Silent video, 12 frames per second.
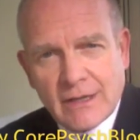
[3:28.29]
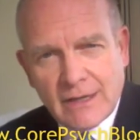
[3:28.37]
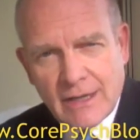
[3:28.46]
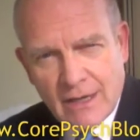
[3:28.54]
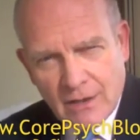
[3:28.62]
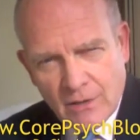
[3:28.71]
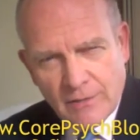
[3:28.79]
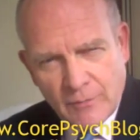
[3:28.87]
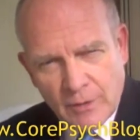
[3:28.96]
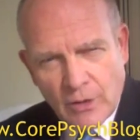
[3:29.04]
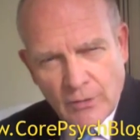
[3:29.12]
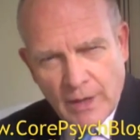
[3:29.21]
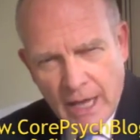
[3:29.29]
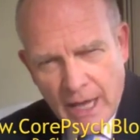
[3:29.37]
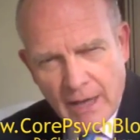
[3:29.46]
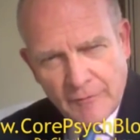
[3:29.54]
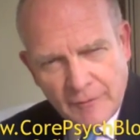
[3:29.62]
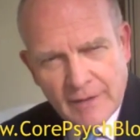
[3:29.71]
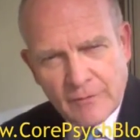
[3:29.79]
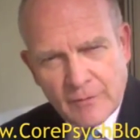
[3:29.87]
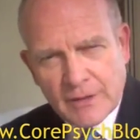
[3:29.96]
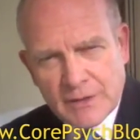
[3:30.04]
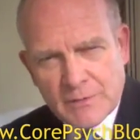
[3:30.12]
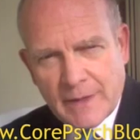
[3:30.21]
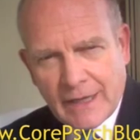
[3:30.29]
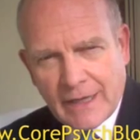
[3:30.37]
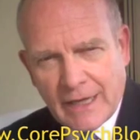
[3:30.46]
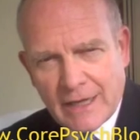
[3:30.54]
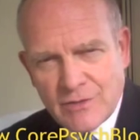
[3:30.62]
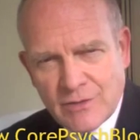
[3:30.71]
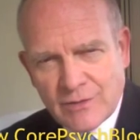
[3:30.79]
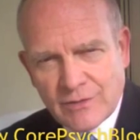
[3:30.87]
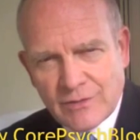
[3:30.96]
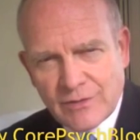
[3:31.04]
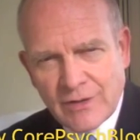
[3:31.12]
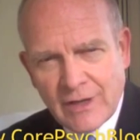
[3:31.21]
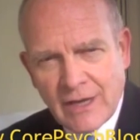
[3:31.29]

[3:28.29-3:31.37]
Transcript: Now, if we know the half life on these medications,